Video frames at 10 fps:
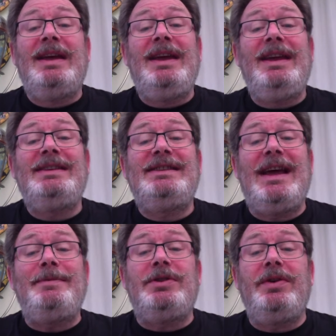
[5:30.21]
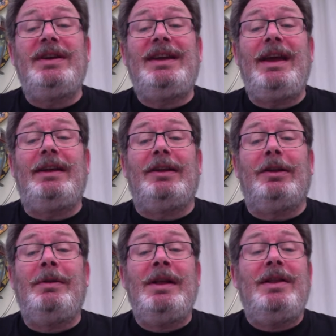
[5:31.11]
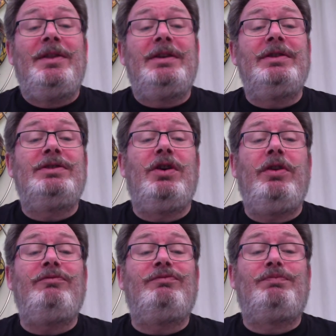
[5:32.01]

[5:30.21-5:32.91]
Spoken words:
he stepped on a kettle that had got